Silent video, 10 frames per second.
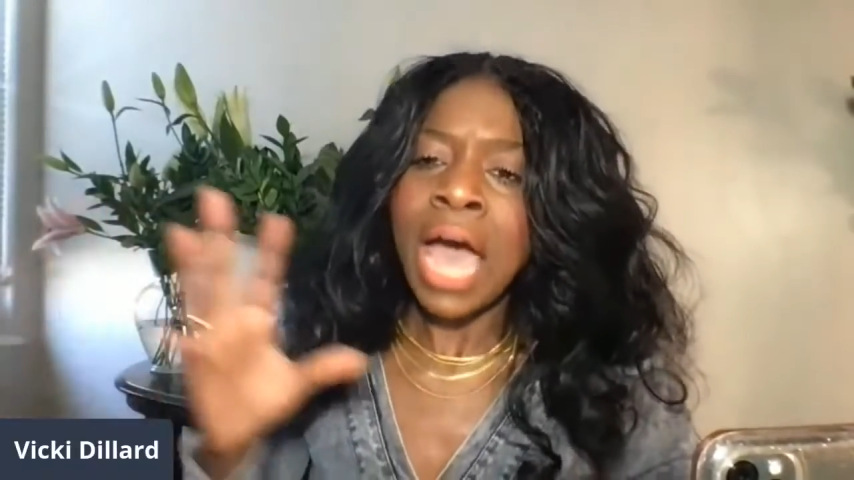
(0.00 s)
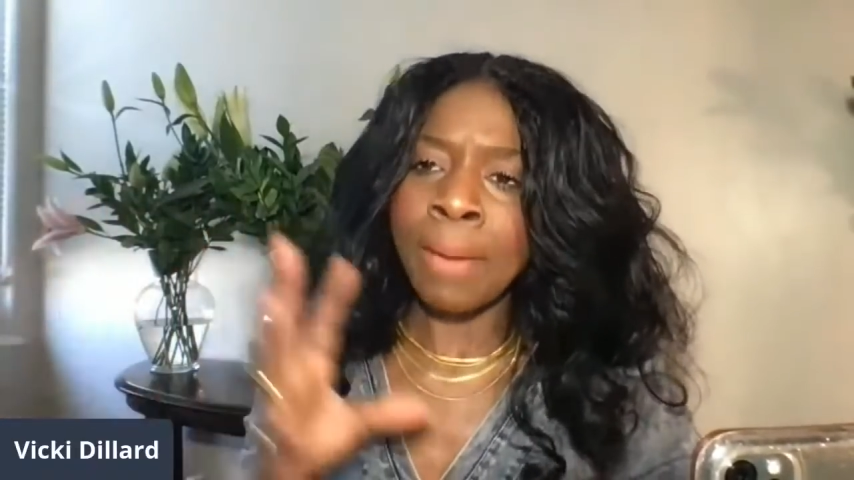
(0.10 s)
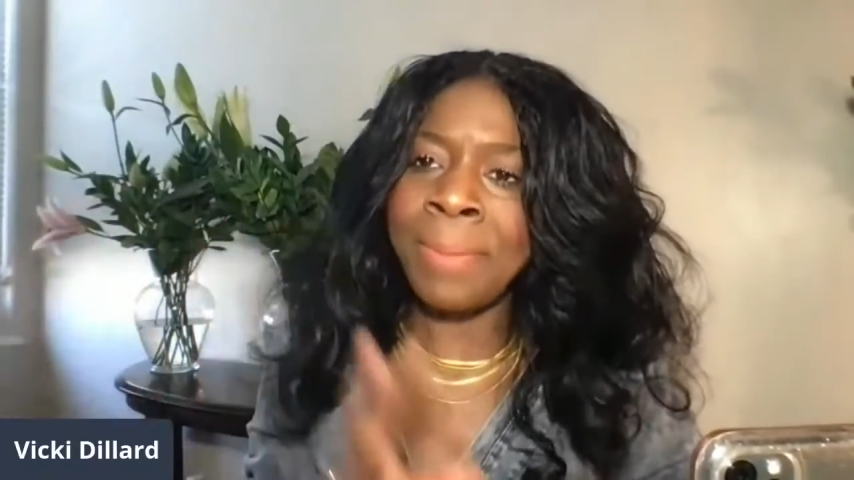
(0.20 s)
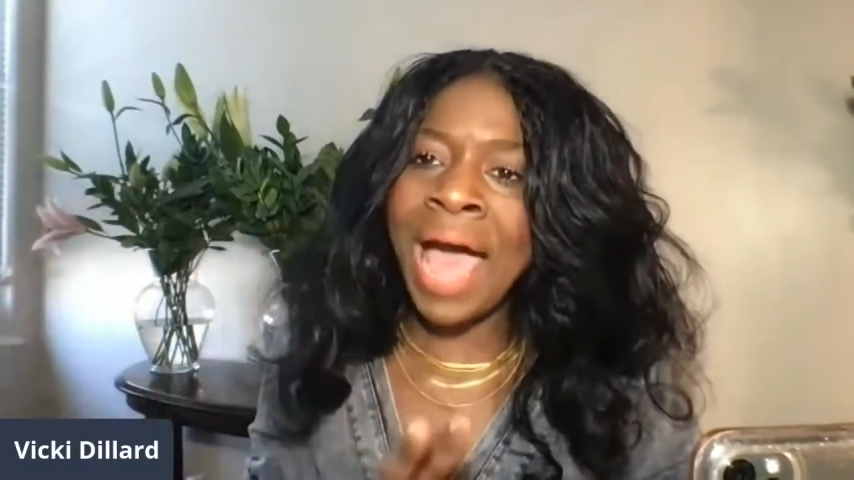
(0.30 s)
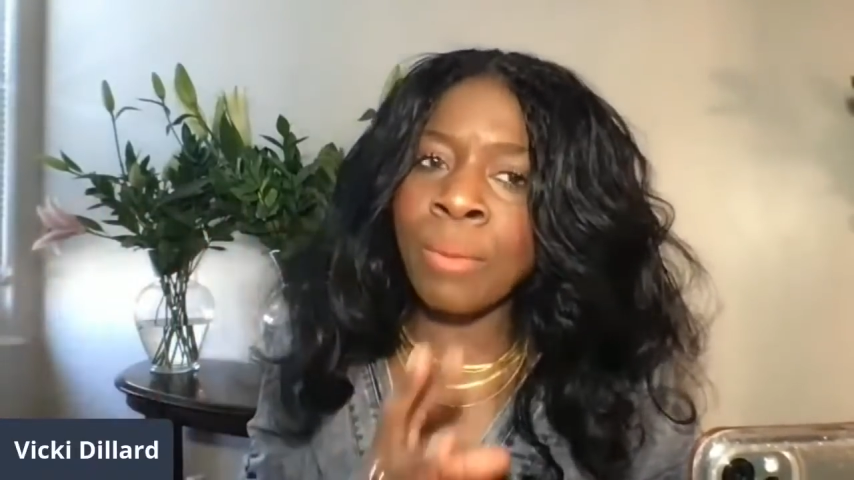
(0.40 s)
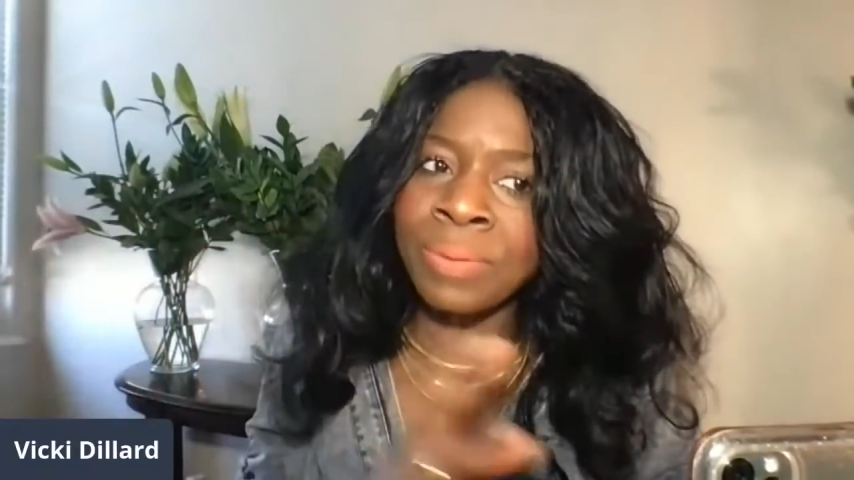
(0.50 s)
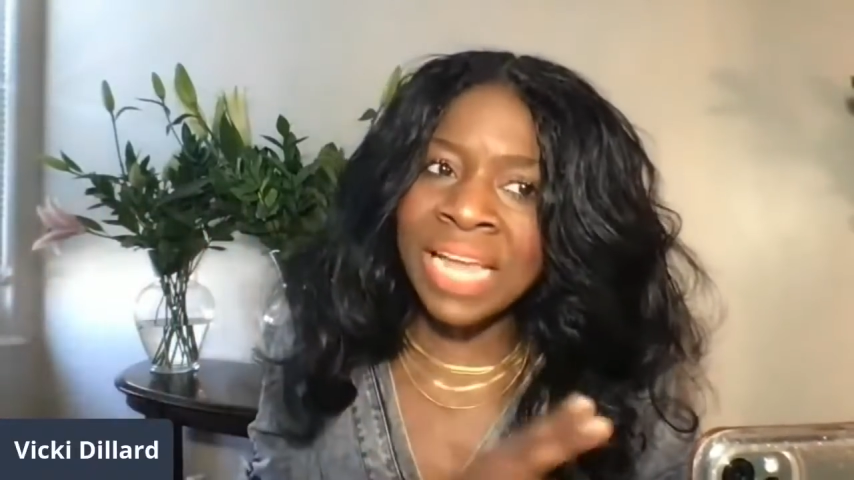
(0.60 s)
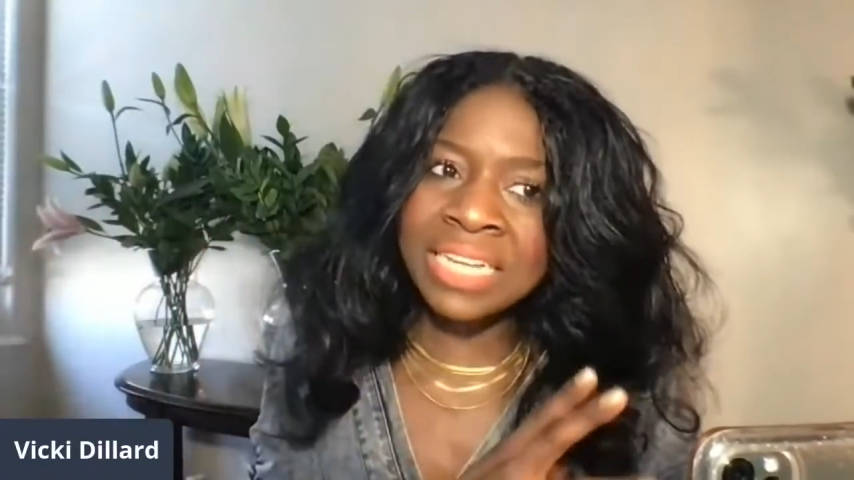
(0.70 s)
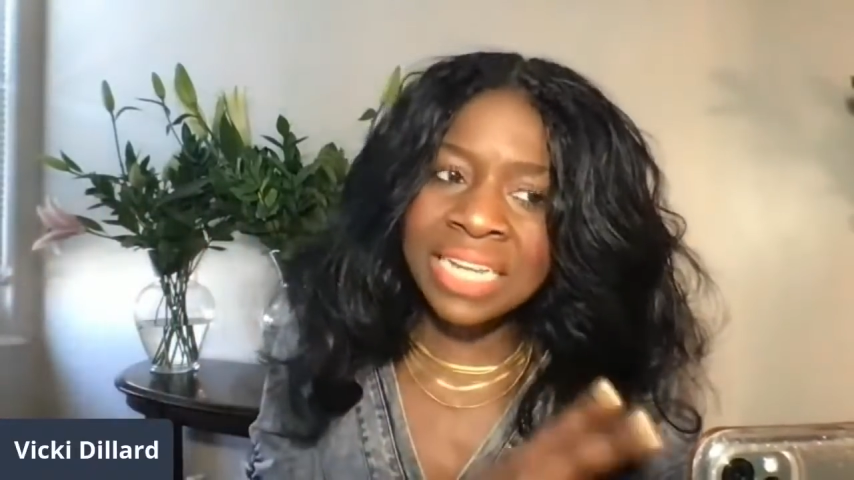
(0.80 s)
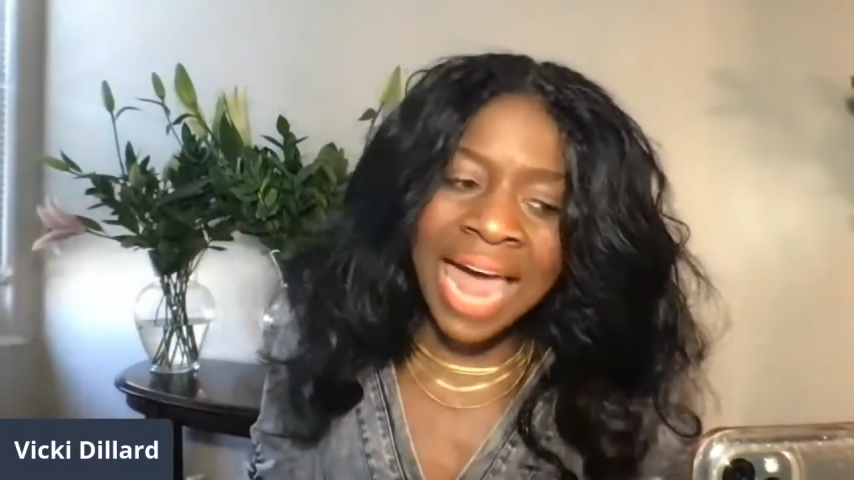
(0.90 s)
about
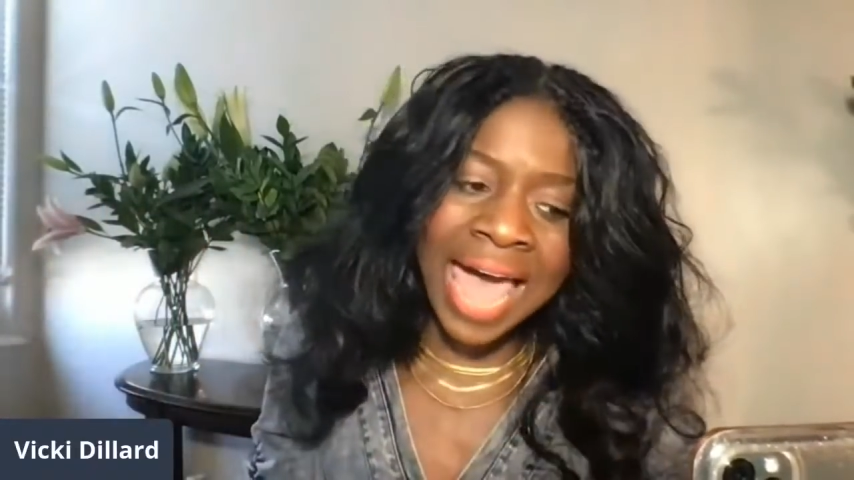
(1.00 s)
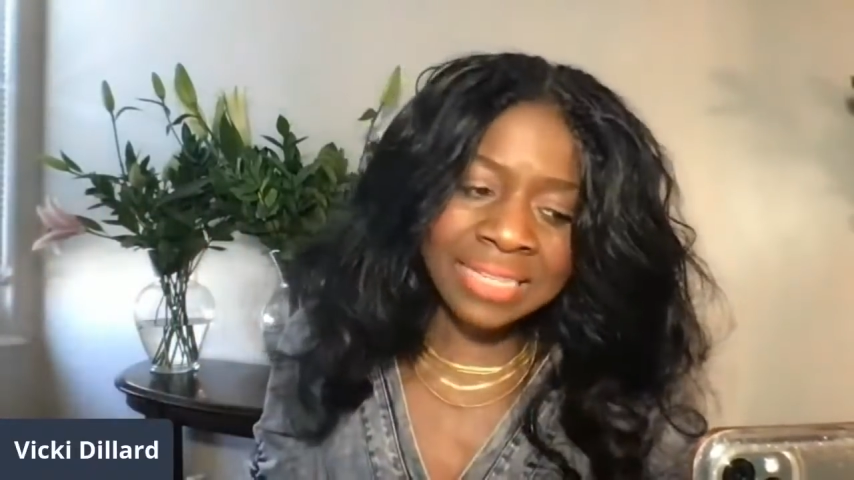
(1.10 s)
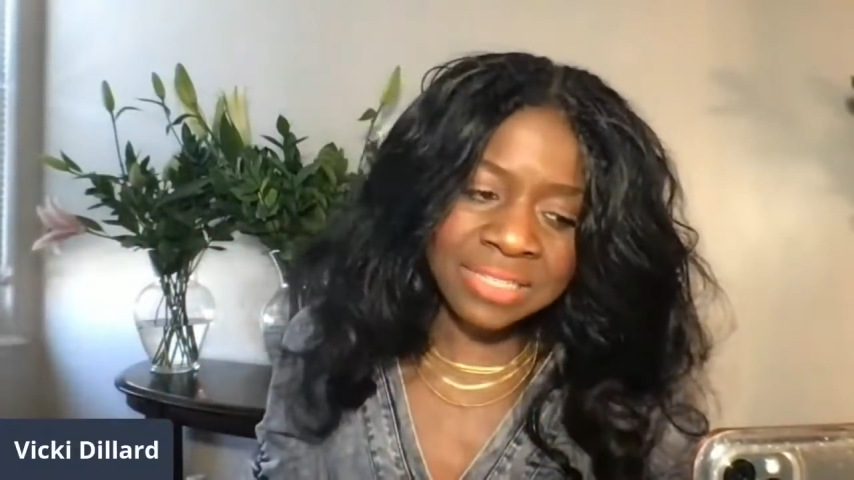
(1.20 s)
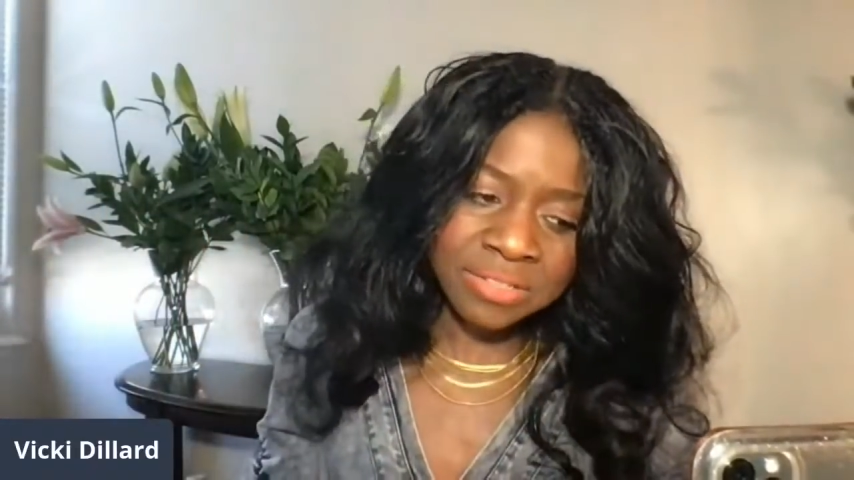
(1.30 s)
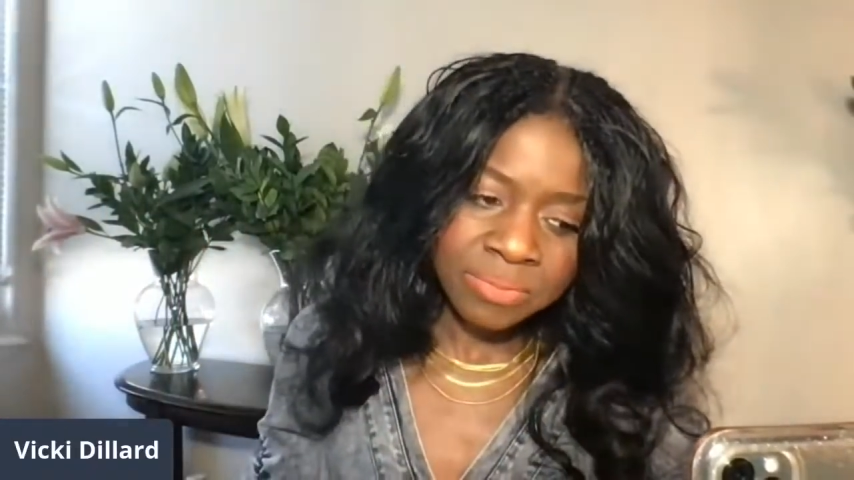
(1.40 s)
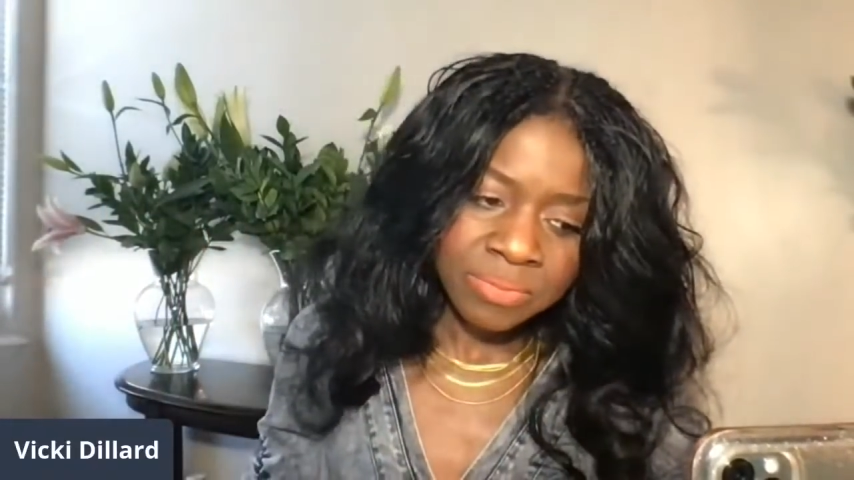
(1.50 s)
blood clots.